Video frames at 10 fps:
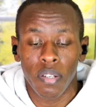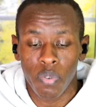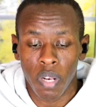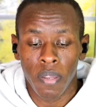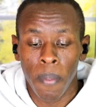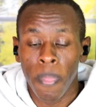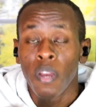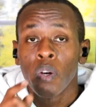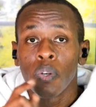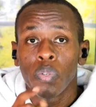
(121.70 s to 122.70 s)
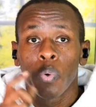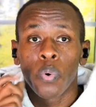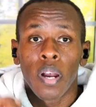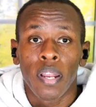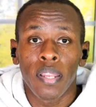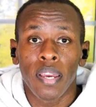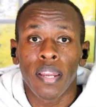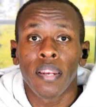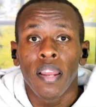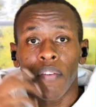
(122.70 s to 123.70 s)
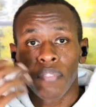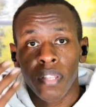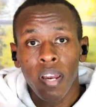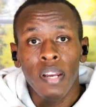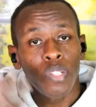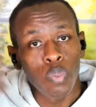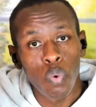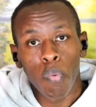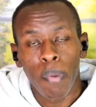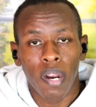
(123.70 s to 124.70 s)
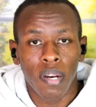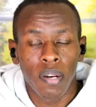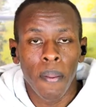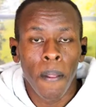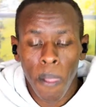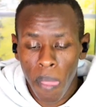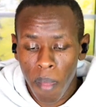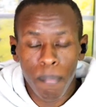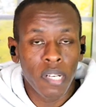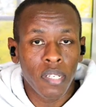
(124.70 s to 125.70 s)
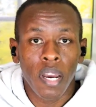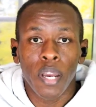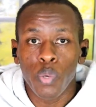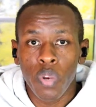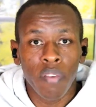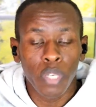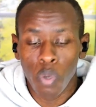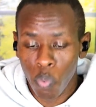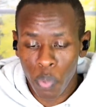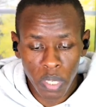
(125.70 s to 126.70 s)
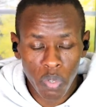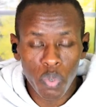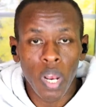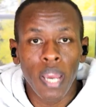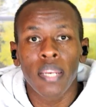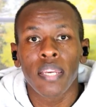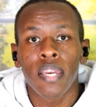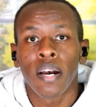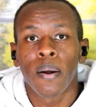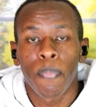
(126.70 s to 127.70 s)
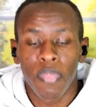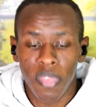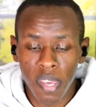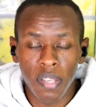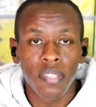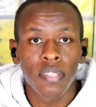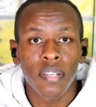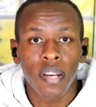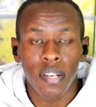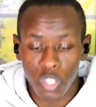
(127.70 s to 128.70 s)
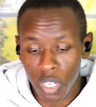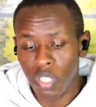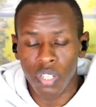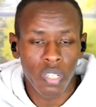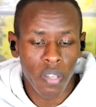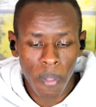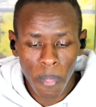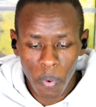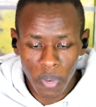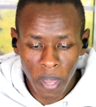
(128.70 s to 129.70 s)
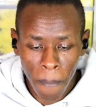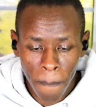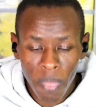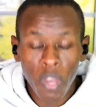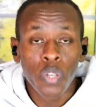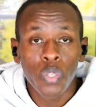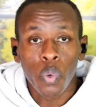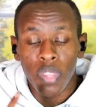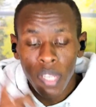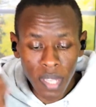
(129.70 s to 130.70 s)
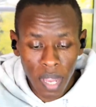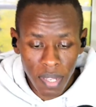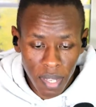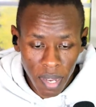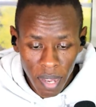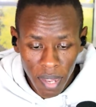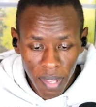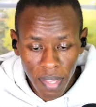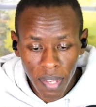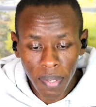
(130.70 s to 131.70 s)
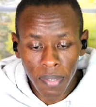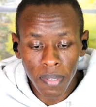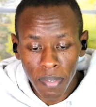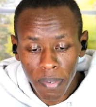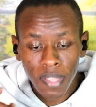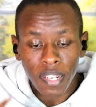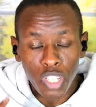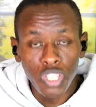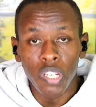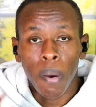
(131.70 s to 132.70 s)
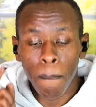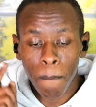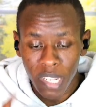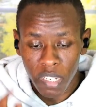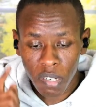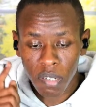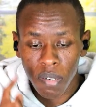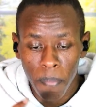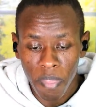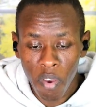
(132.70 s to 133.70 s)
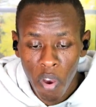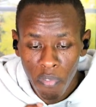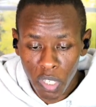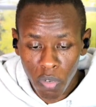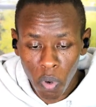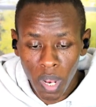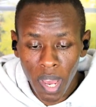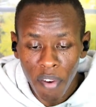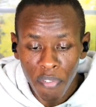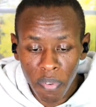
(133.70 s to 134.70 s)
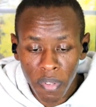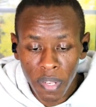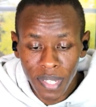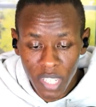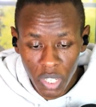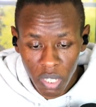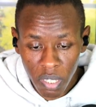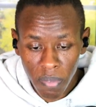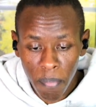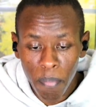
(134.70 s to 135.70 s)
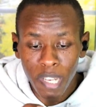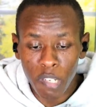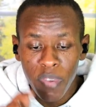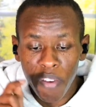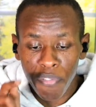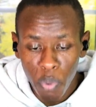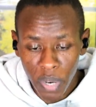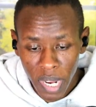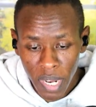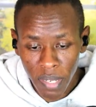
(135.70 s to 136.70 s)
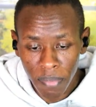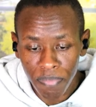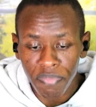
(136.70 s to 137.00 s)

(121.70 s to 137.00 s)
actually. So, and then after that, you go back. But you never know, once you land here, things can change, okay? So these are the teacher must, first of all, teachers must be a foreign